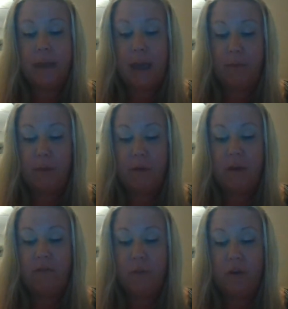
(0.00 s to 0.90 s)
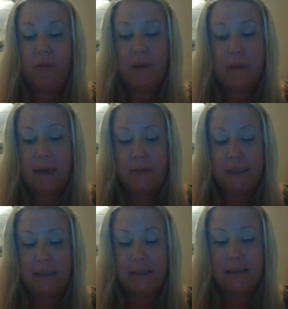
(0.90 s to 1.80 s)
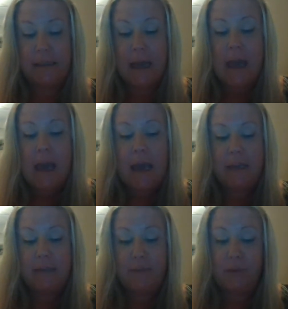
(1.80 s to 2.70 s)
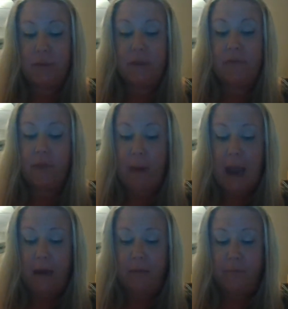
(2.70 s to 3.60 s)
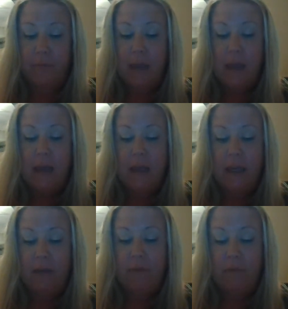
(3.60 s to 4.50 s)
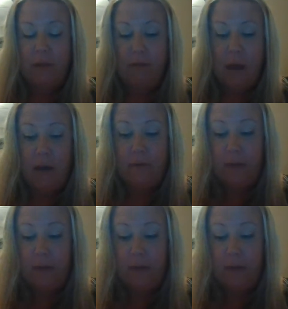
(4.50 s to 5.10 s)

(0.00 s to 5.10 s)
capable of moving mountains and spools of thread. Even with love